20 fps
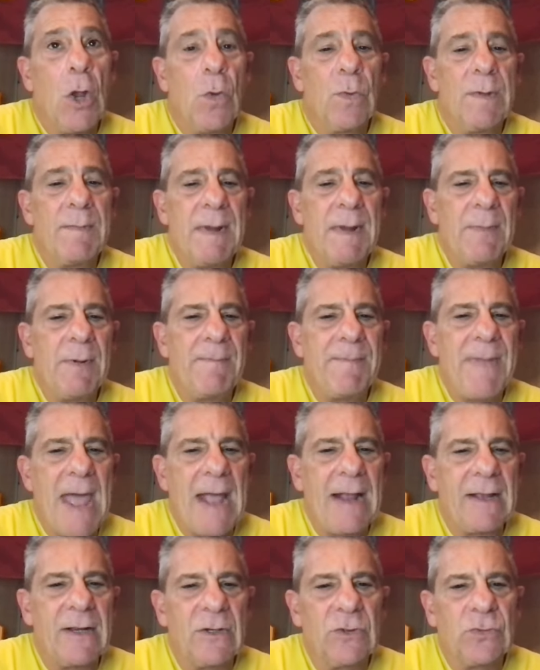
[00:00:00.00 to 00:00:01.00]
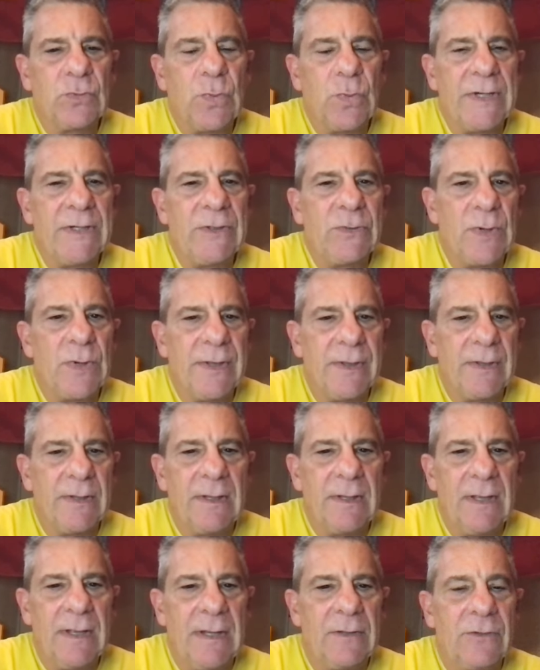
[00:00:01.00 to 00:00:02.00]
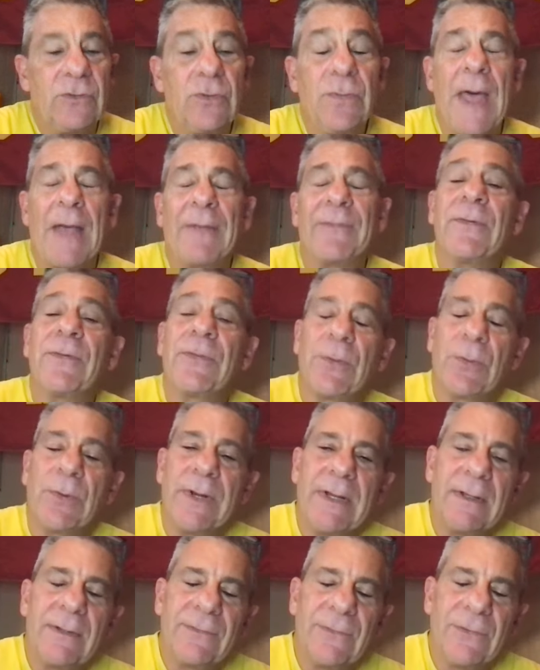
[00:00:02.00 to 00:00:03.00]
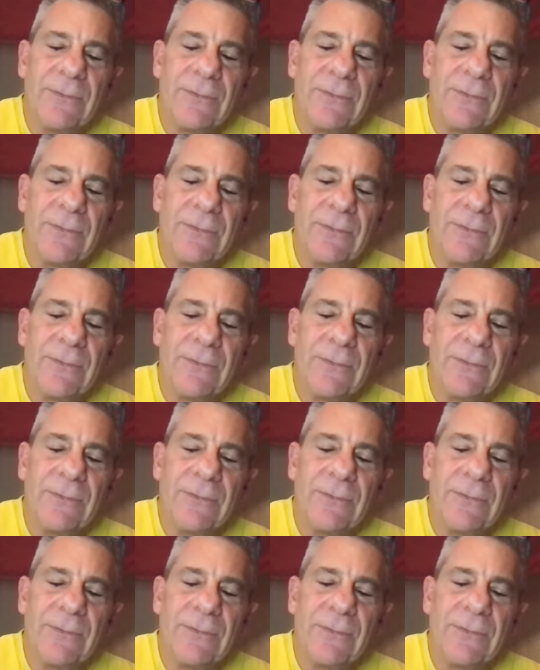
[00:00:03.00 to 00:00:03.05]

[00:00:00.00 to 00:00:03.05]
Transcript: Remember back in 2003,